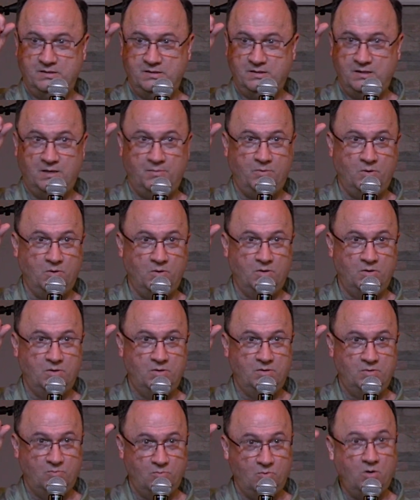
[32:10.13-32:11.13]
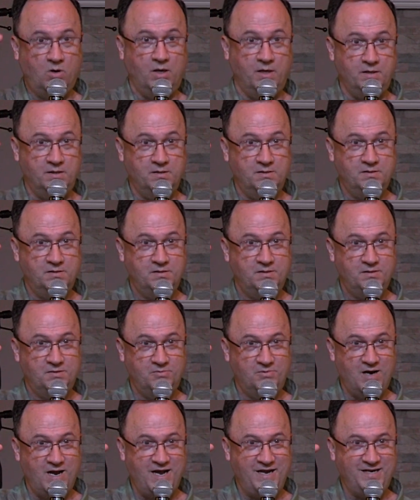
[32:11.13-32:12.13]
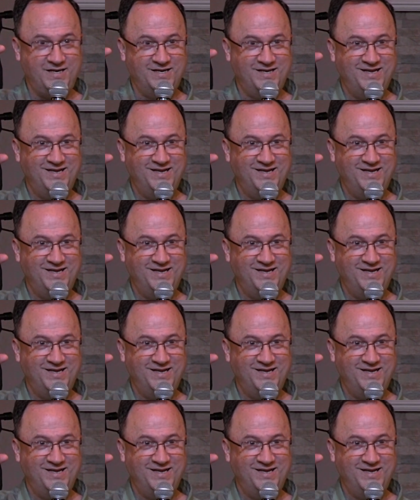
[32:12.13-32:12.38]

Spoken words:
Number 1. Right?